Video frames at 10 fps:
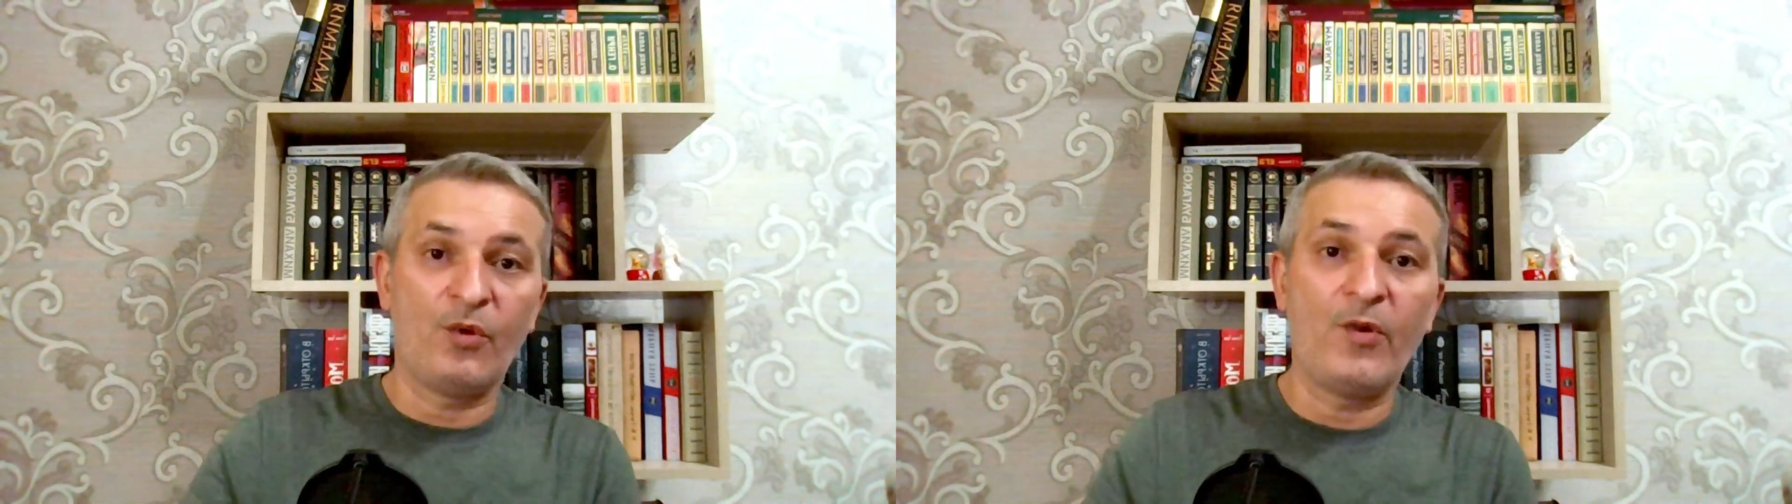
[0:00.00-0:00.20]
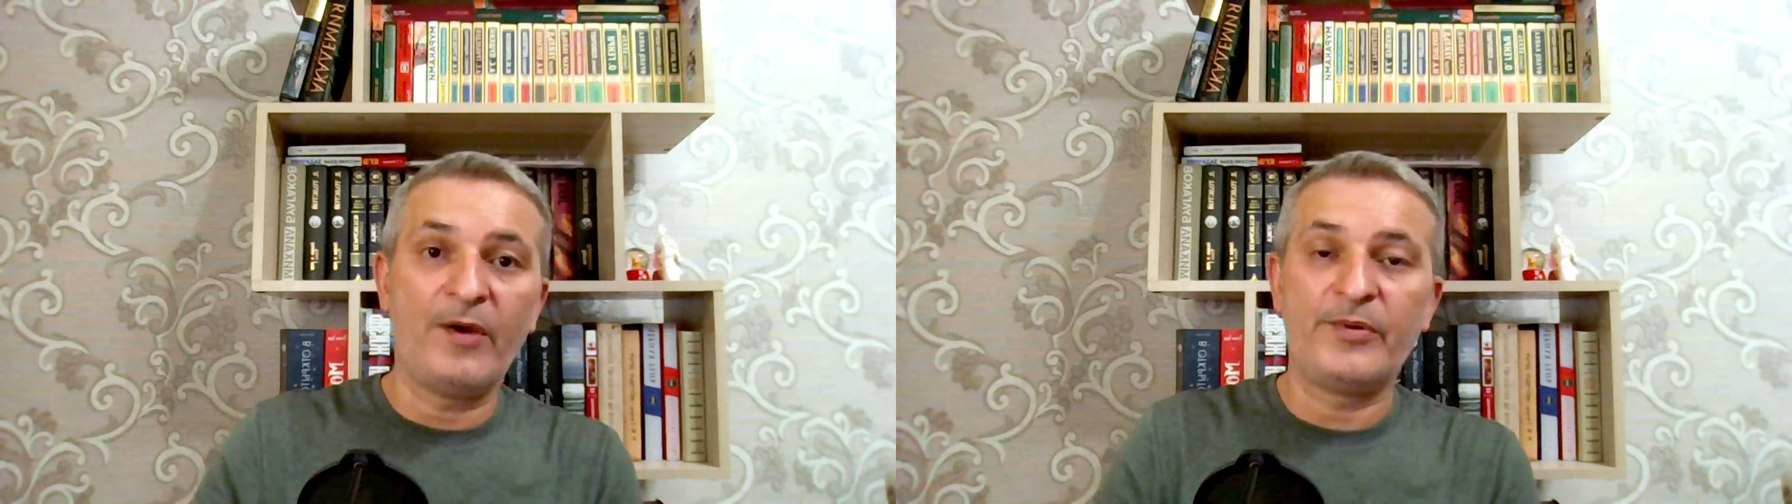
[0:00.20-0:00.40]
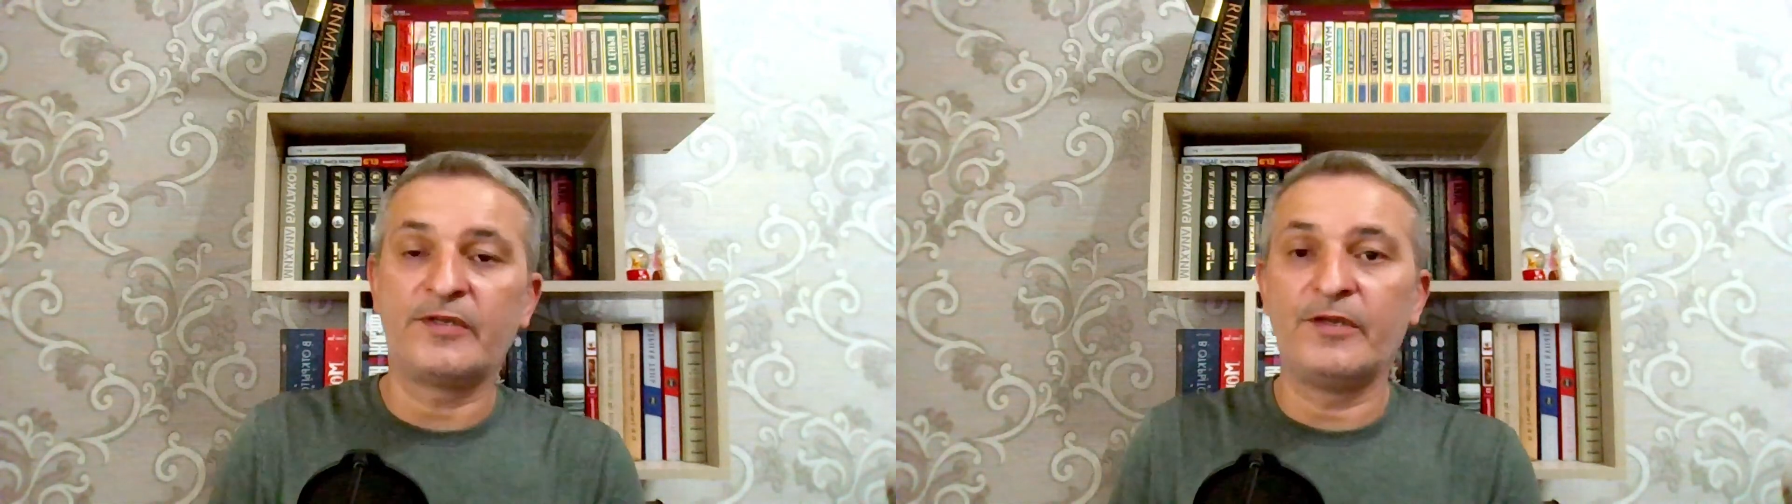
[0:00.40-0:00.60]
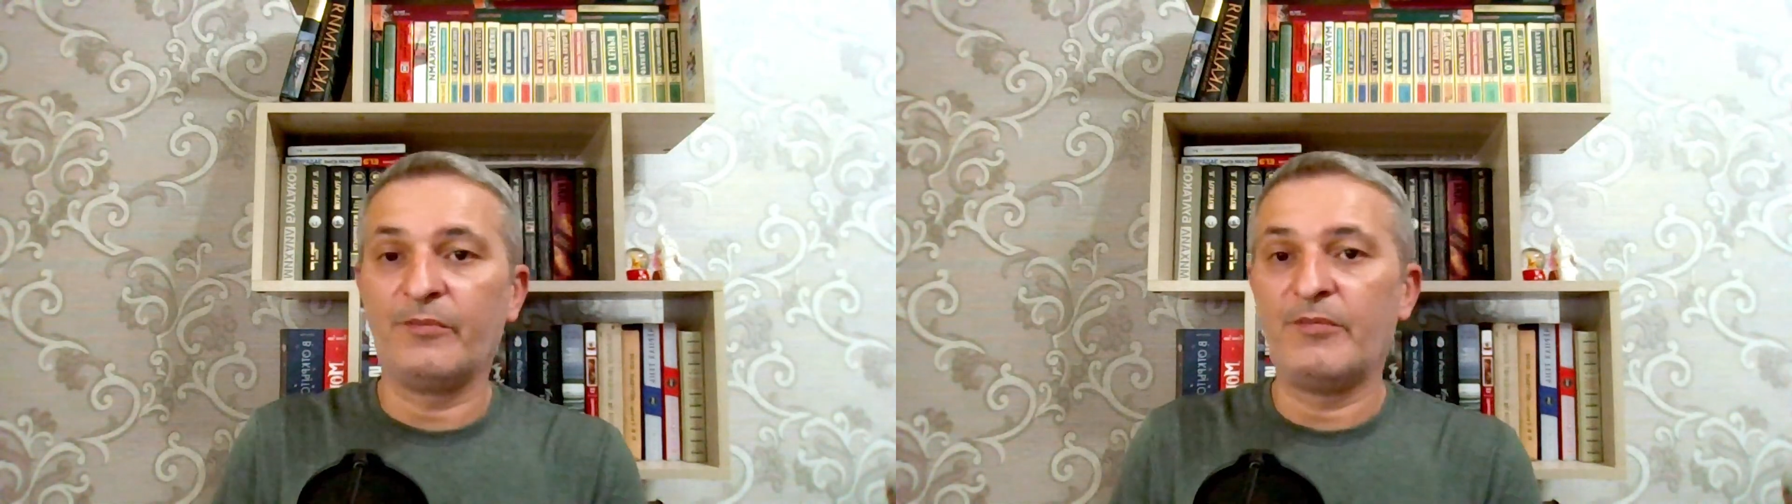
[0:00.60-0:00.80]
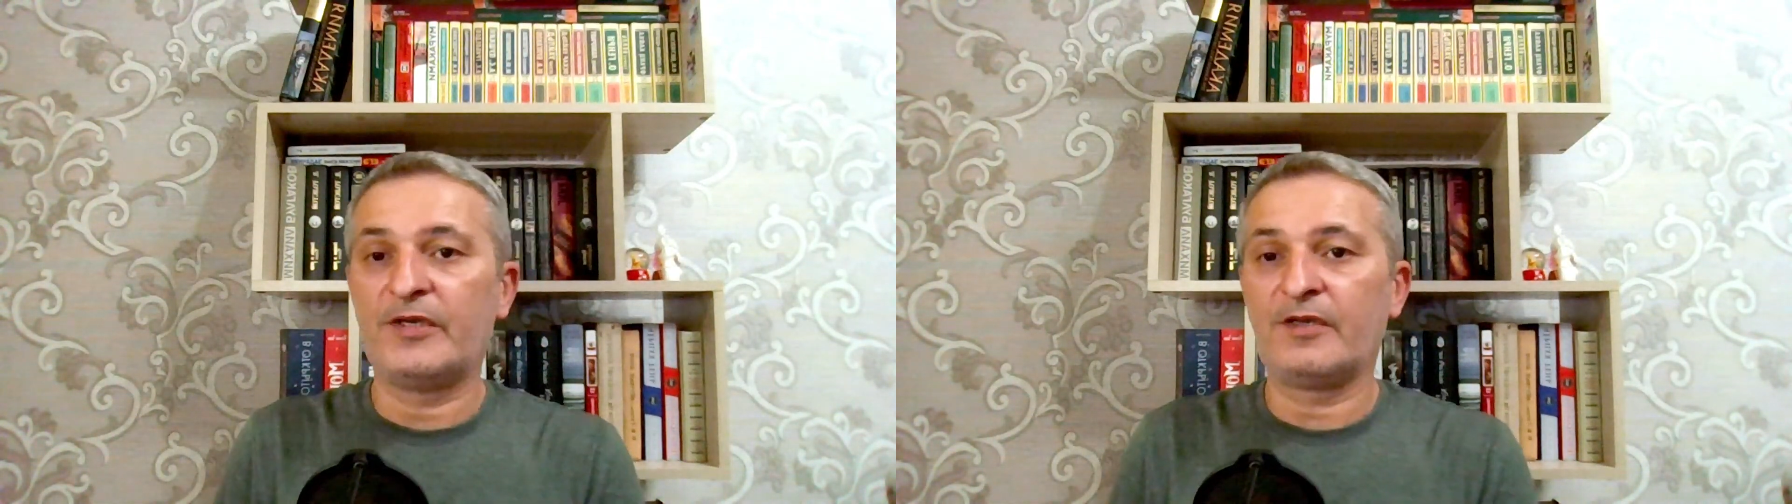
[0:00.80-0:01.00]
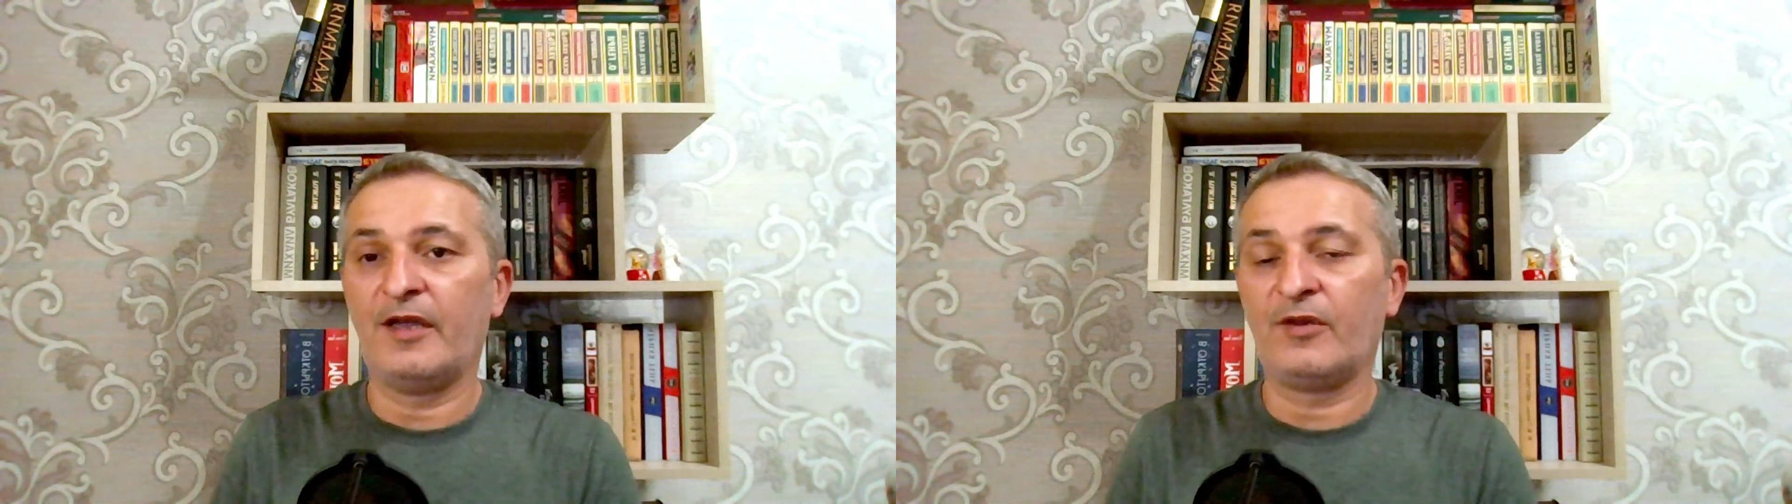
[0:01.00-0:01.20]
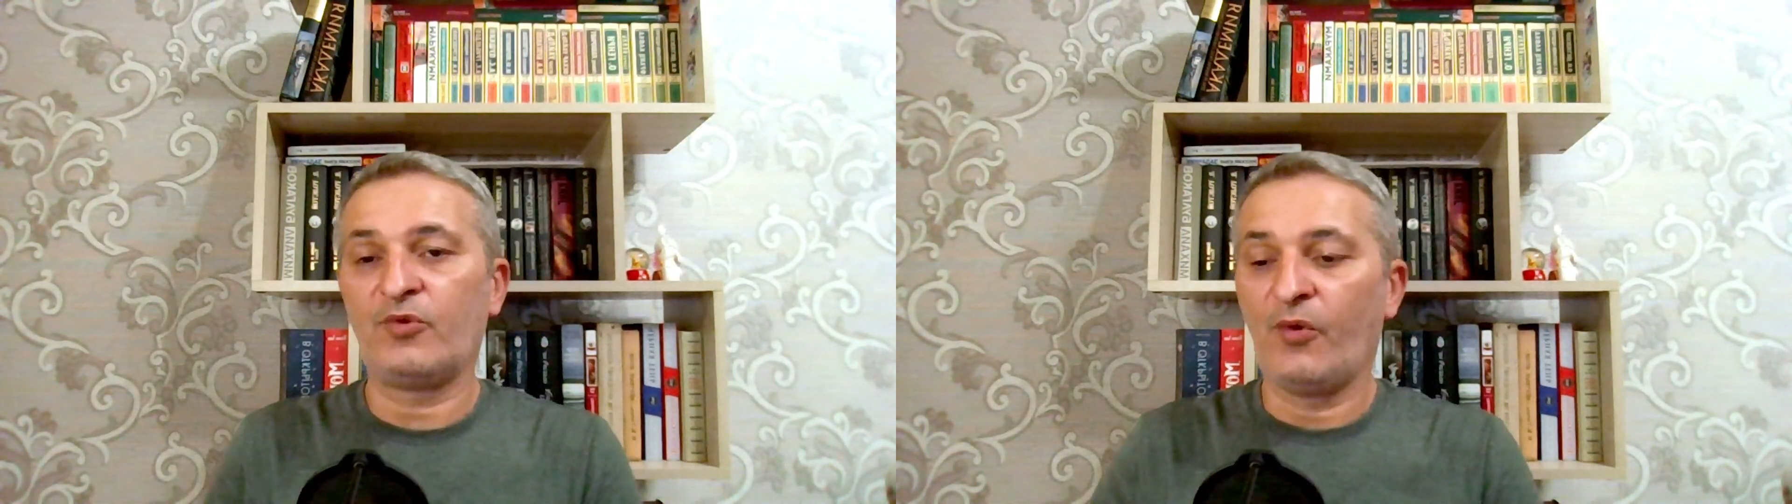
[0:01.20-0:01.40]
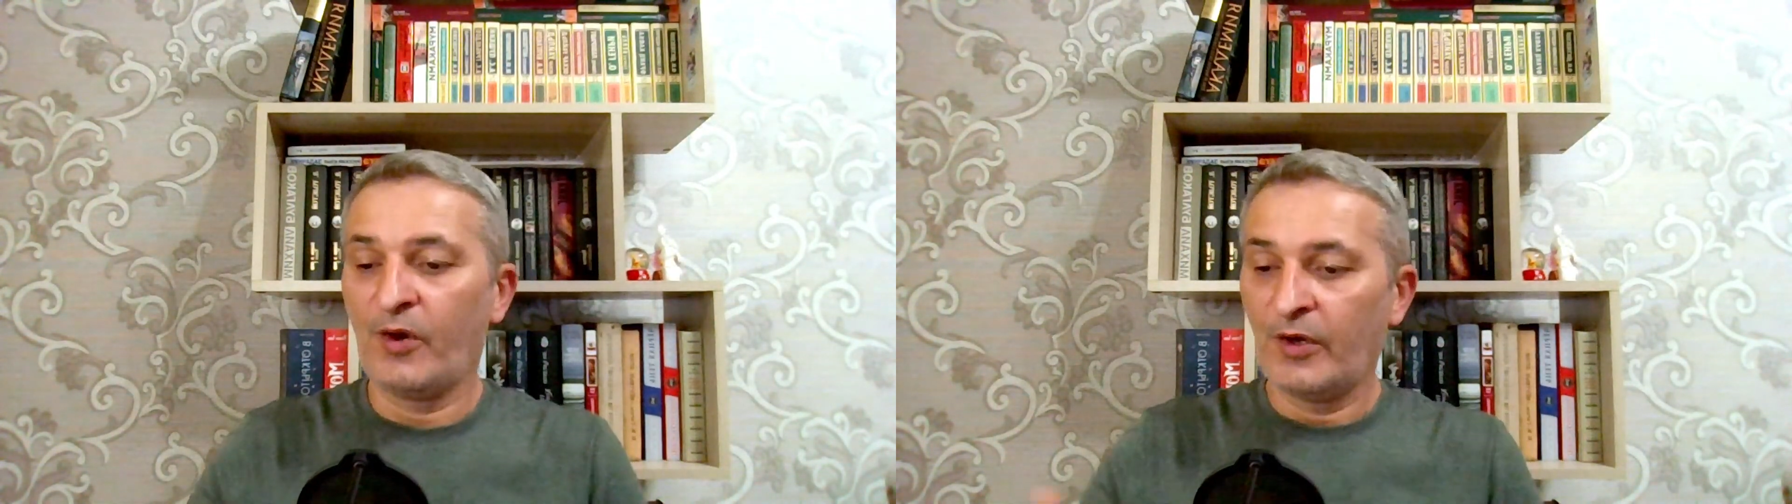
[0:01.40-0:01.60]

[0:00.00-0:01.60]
weapons going to be sent to